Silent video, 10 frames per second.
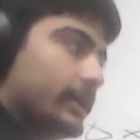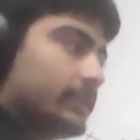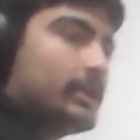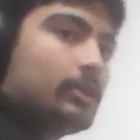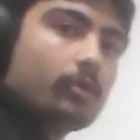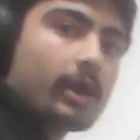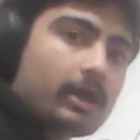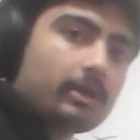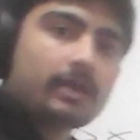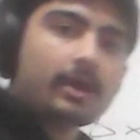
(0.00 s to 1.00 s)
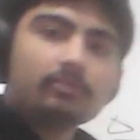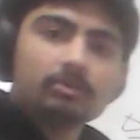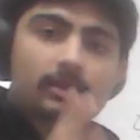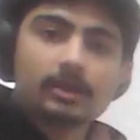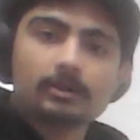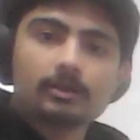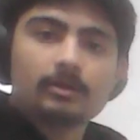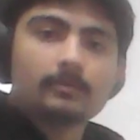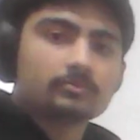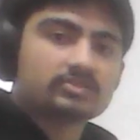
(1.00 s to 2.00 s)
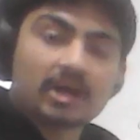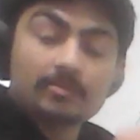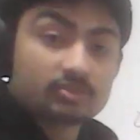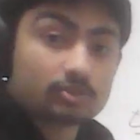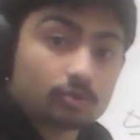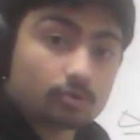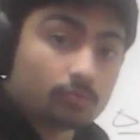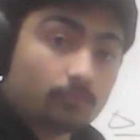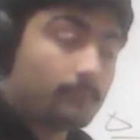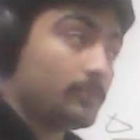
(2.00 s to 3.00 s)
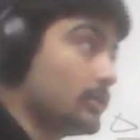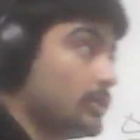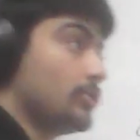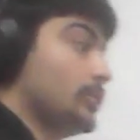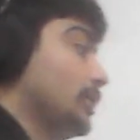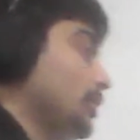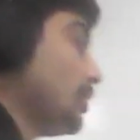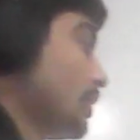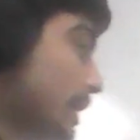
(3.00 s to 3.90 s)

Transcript: and then you're adding everything times 2. All right?